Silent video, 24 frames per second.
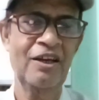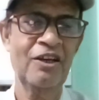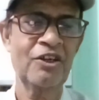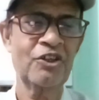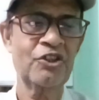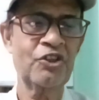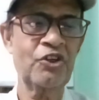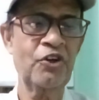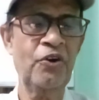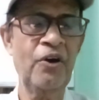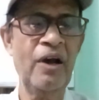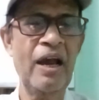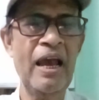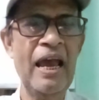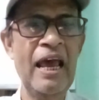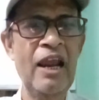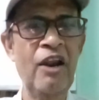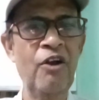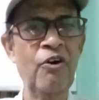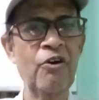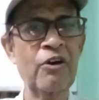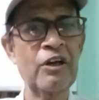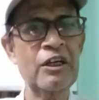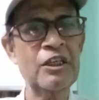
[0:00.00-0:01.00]
So
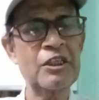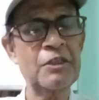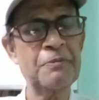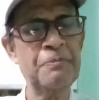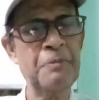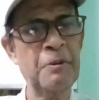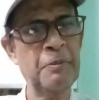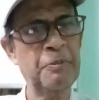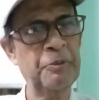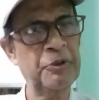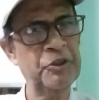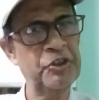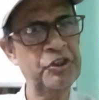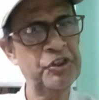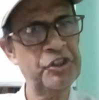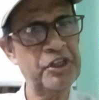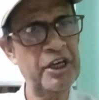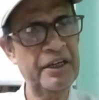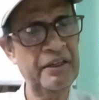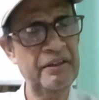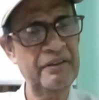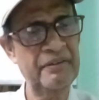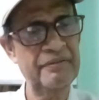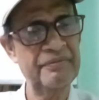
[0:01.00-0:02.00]
along is
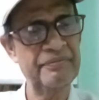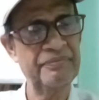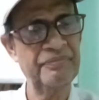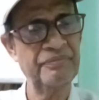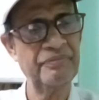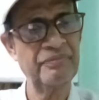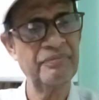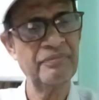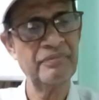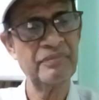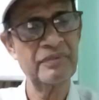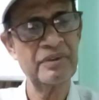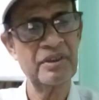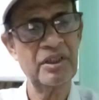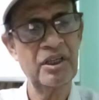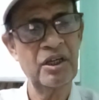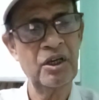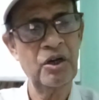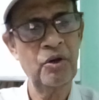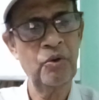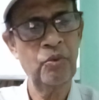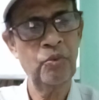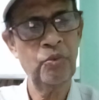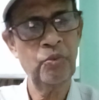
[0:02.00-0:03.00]
preposition.
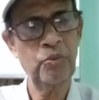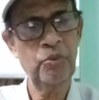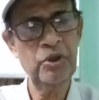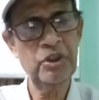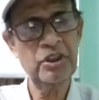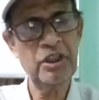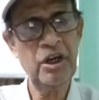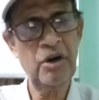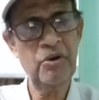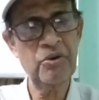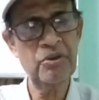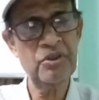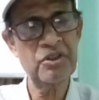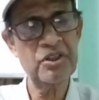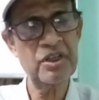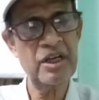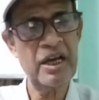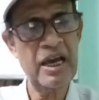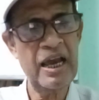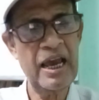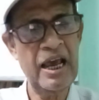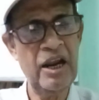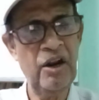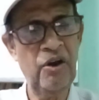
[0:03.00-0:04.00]
Without
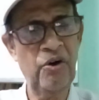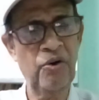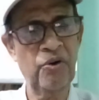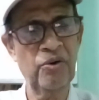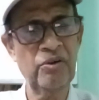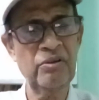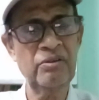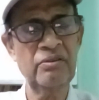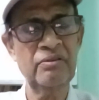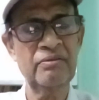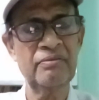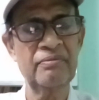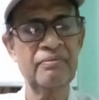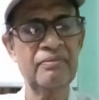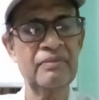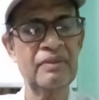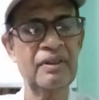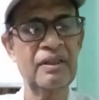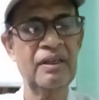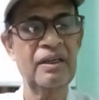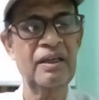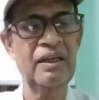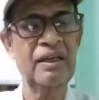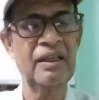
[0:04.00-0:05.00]
along,
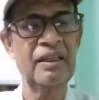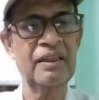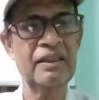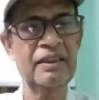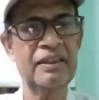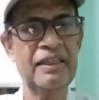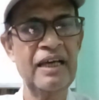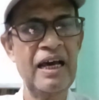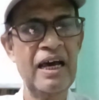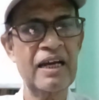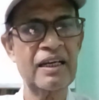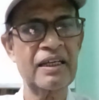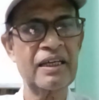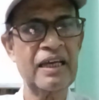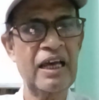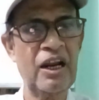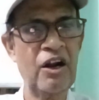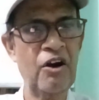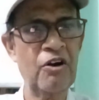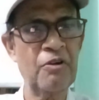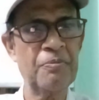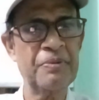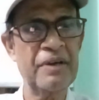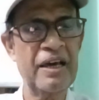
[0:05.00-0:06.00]
there
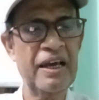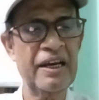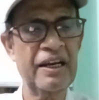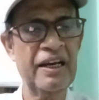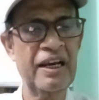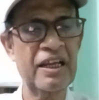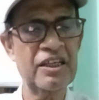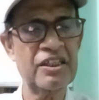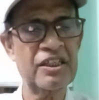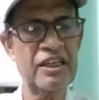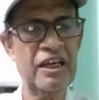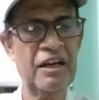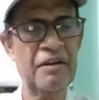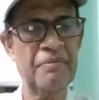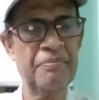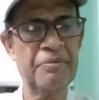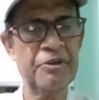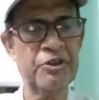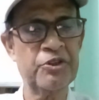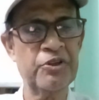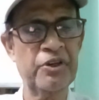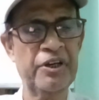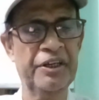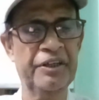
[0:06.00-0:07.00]
cannot be a relation
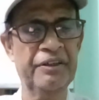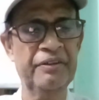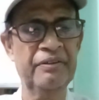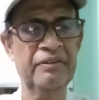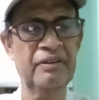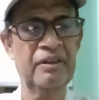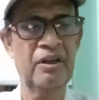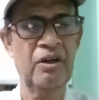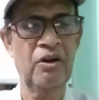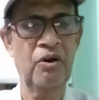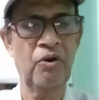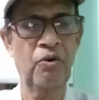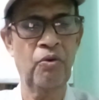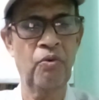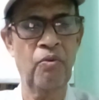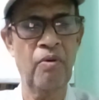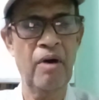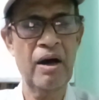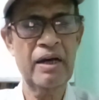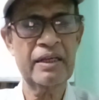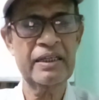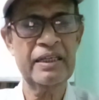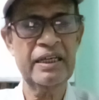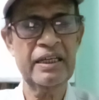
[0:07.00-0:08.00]
between
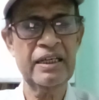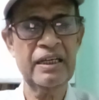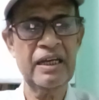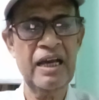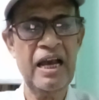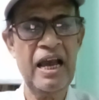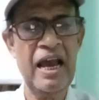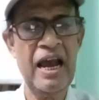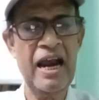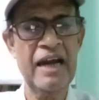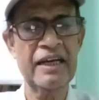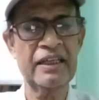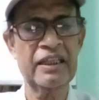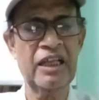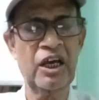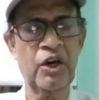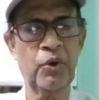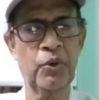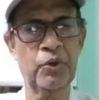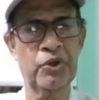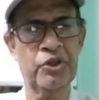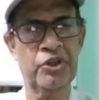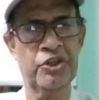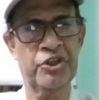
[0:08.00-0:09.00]
walking and the
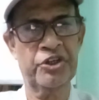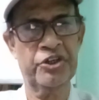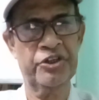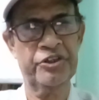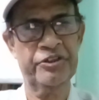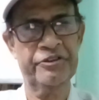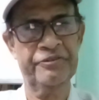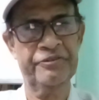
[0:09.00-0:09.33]
road.